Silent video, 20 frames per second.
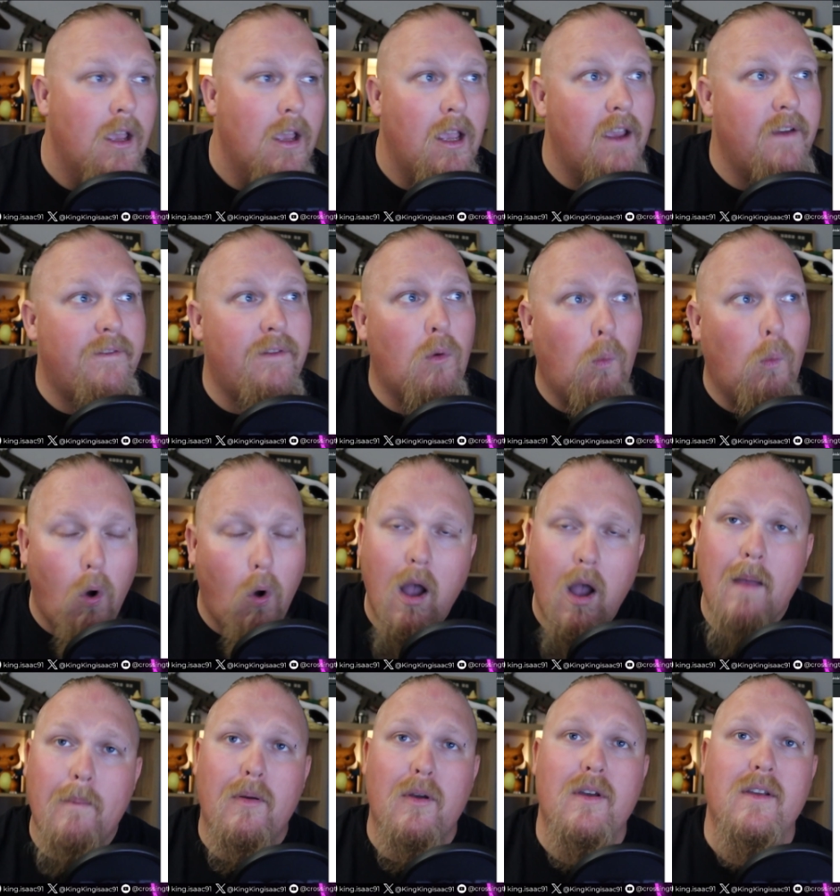If a
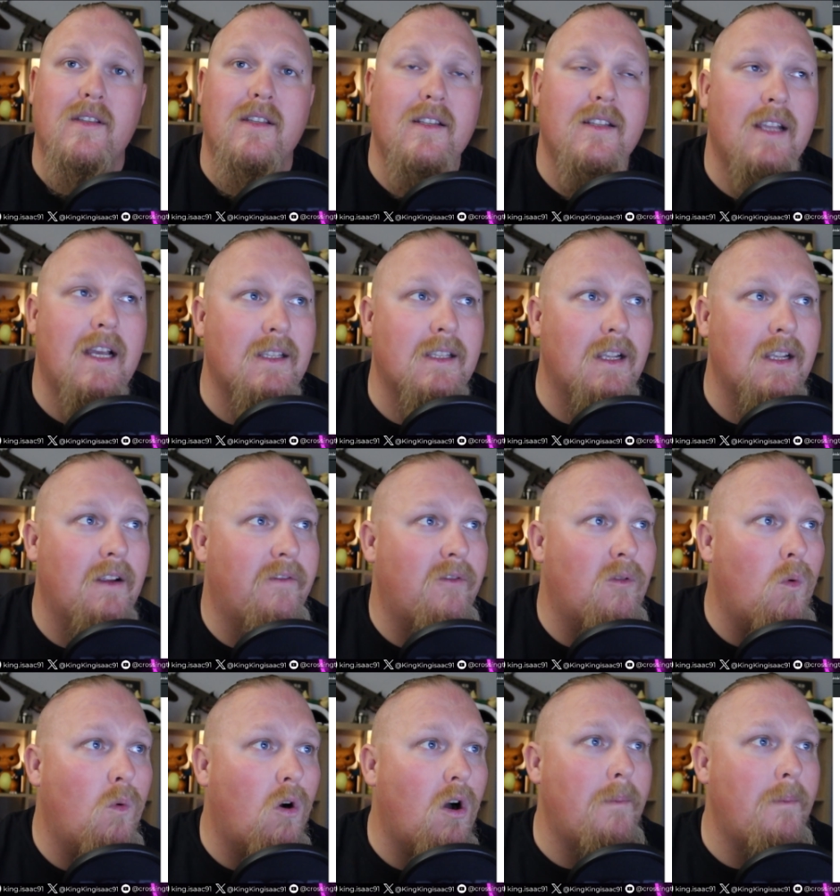white person does it, if a
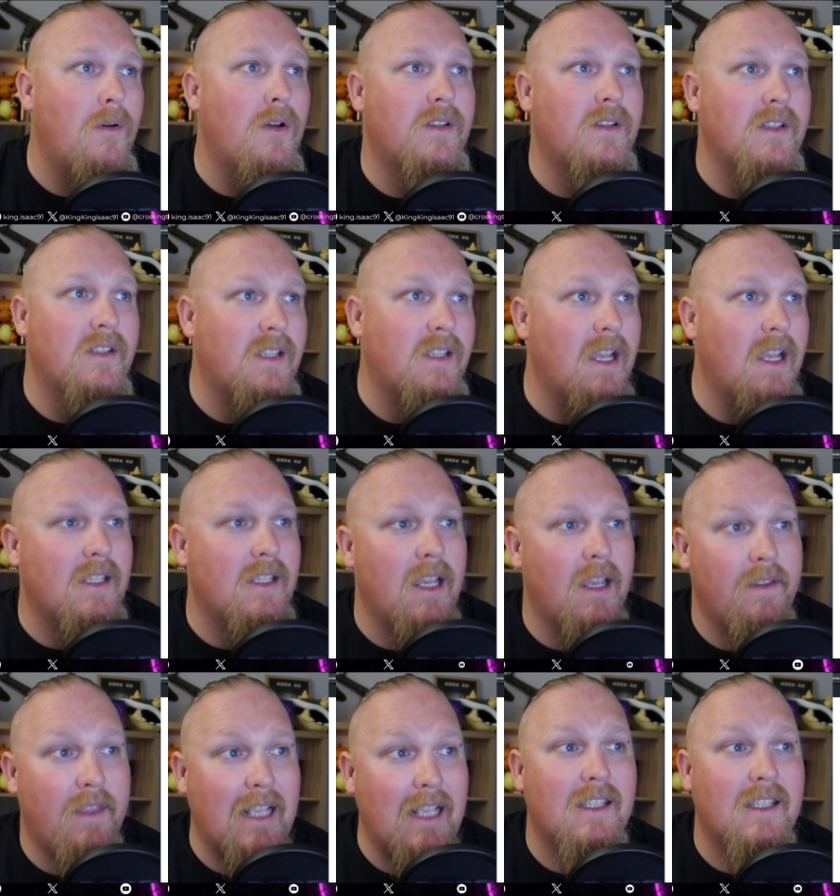white person stands
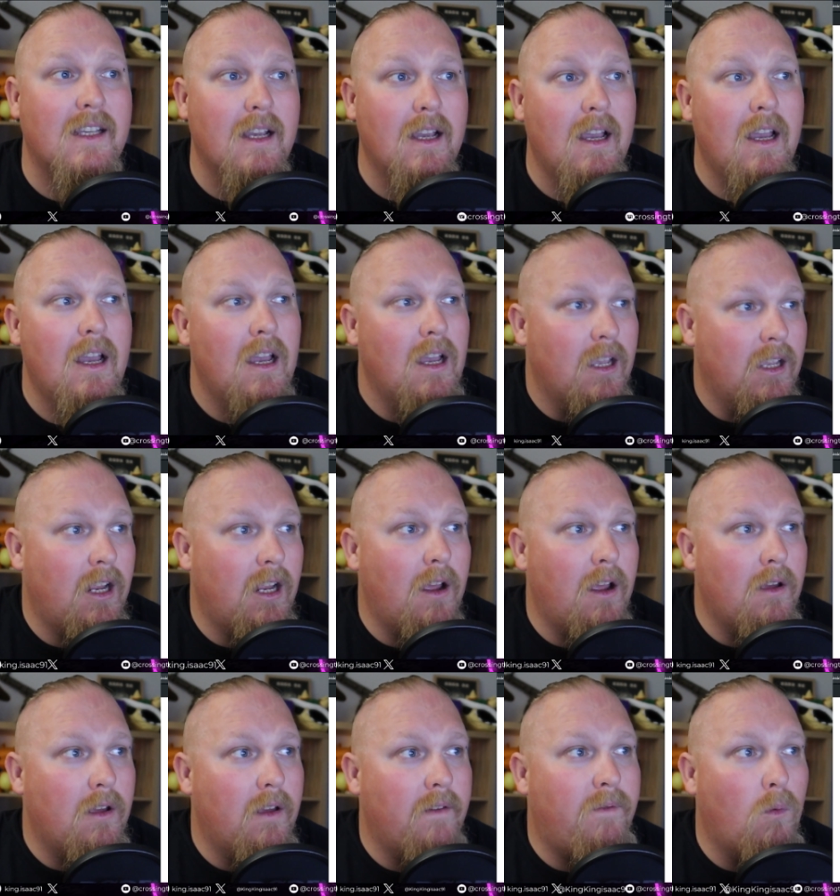there, that's, you
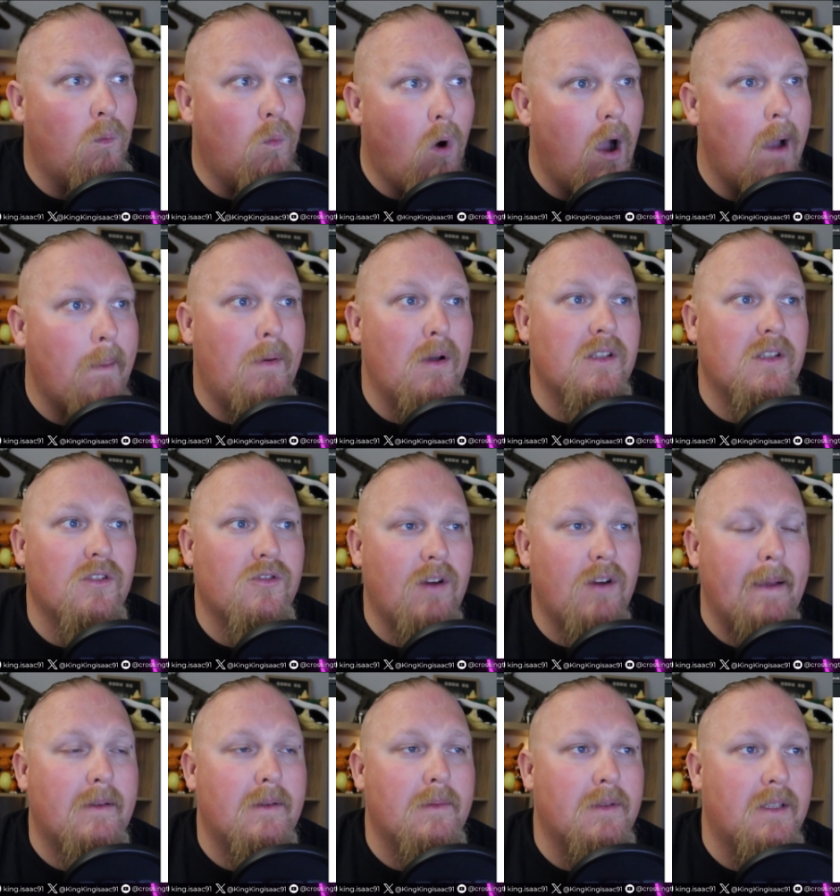know, if a white person
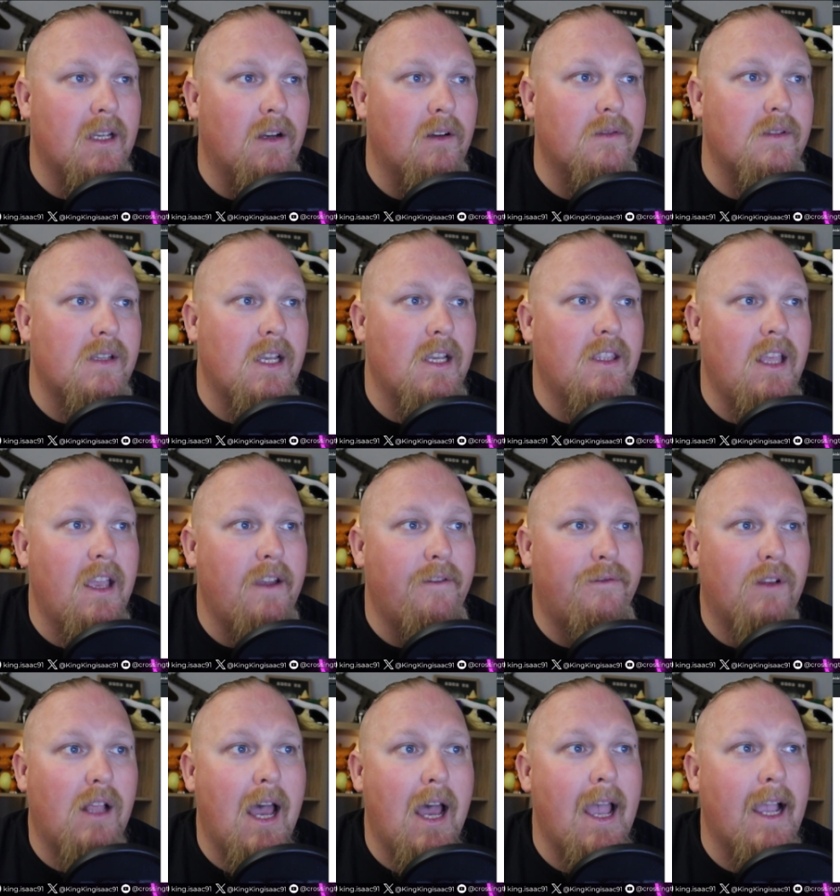drapes themselves in their
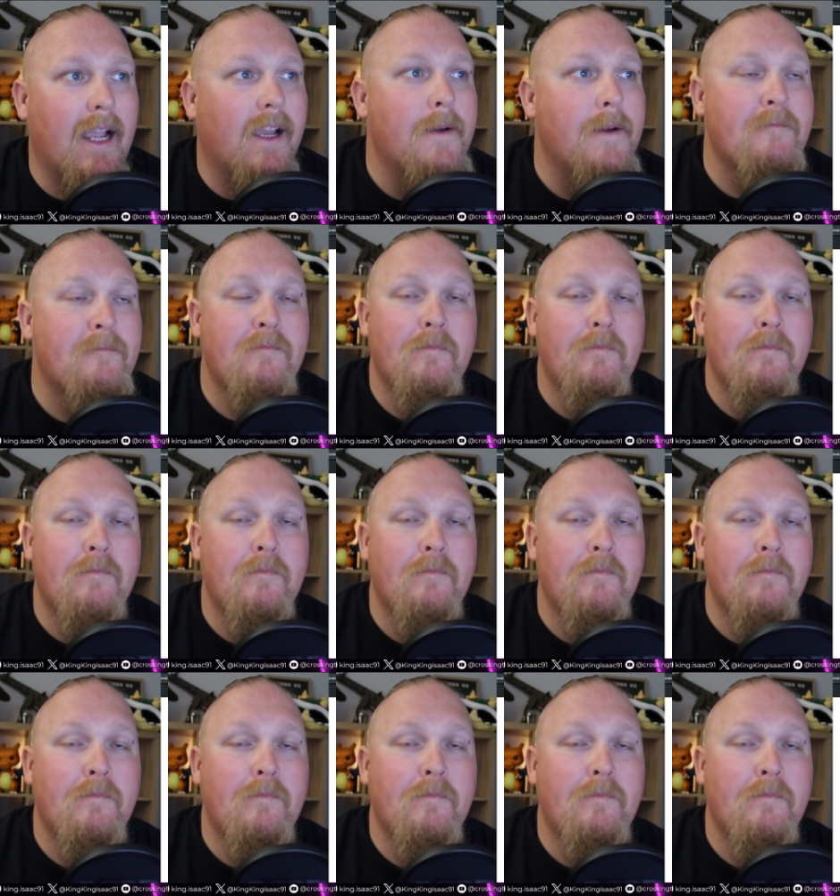flag,